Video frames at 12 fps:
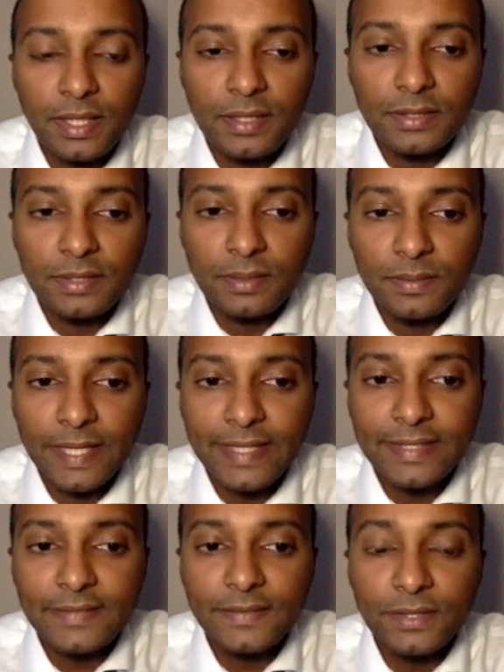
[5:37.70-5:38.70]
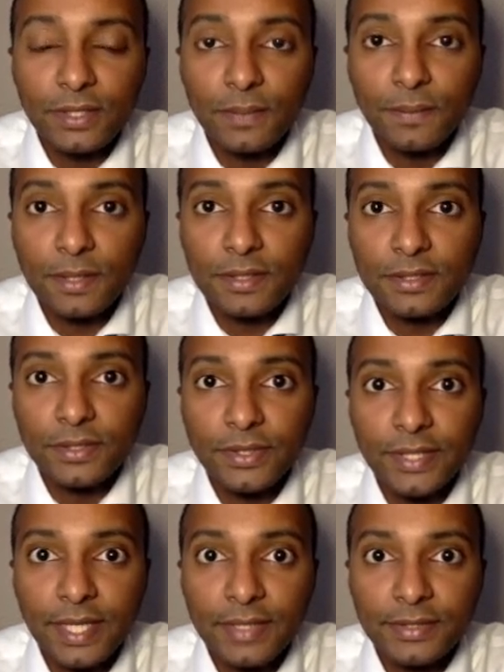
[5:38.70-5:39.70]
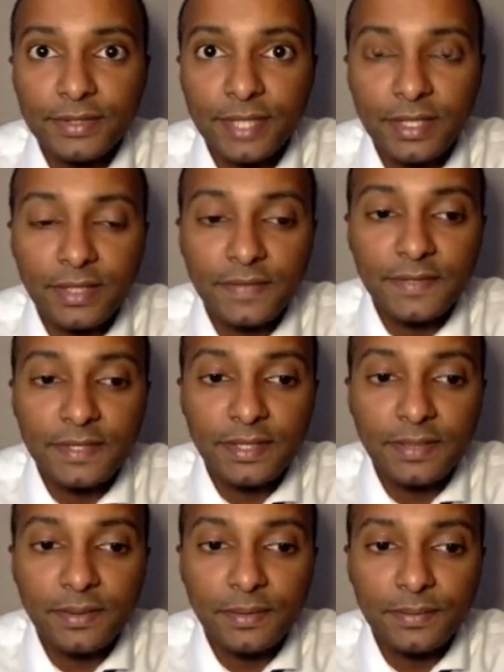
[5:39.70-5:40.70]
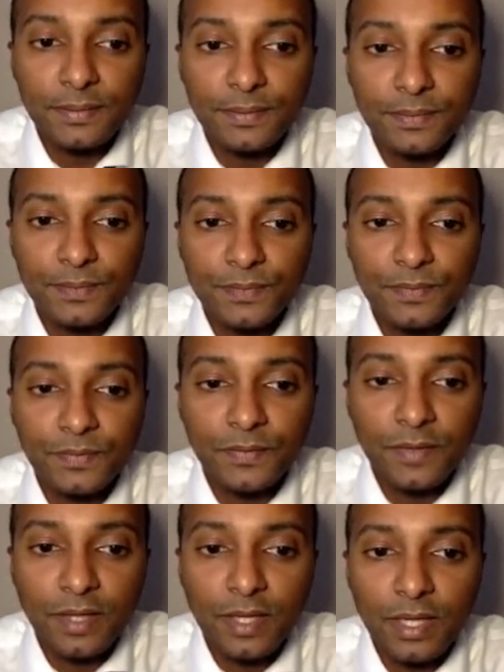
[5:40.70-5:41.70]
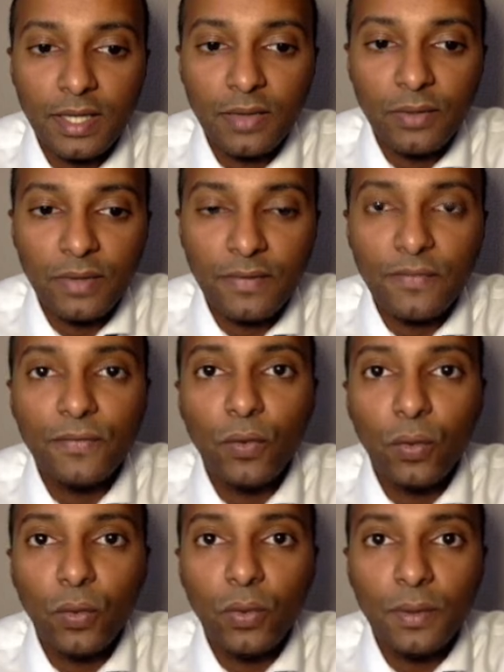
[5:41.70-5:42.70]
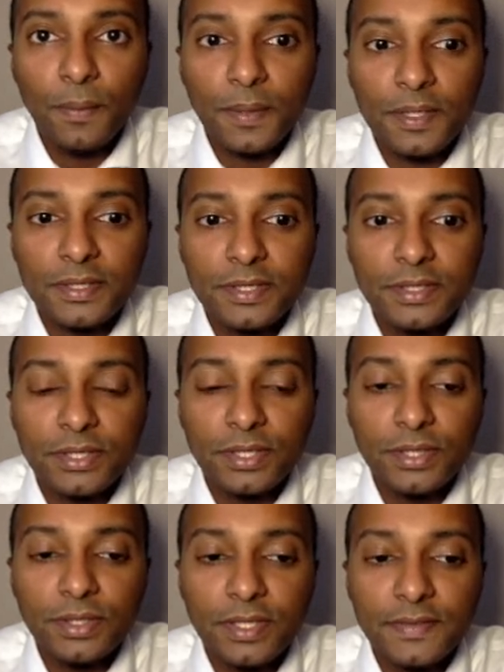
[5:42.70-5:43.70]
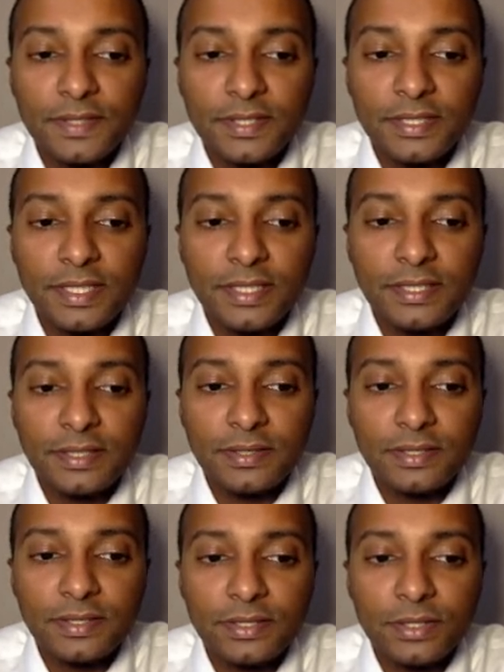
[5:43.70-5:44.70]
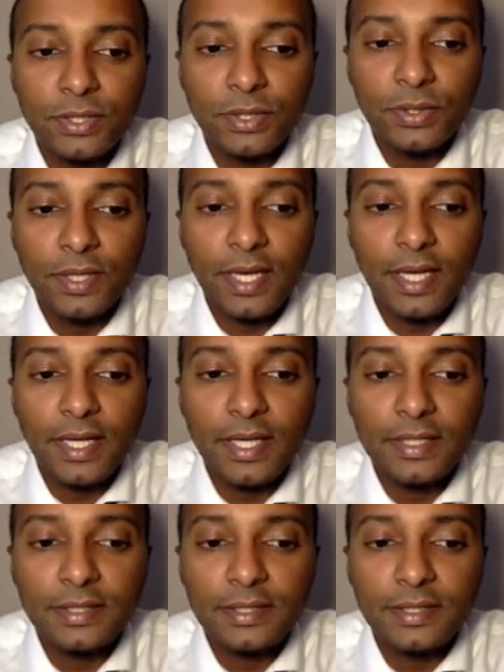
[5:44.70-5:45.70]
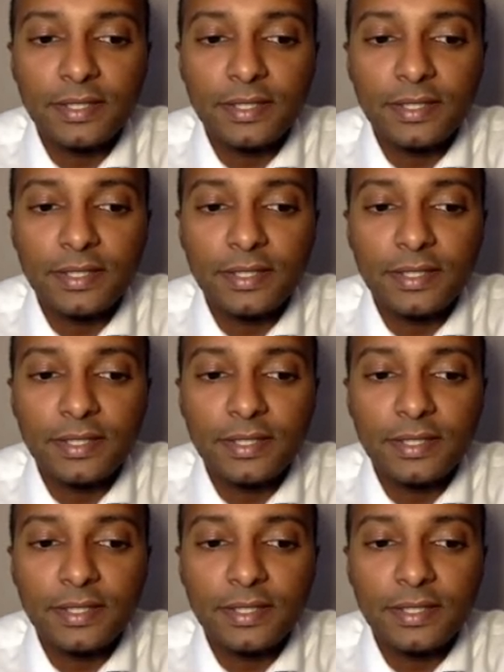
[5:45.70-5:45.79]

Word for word: So negative 2 plus 2 cancels out, gives 0. We have 4 plus the 2 gives us 6, so 2x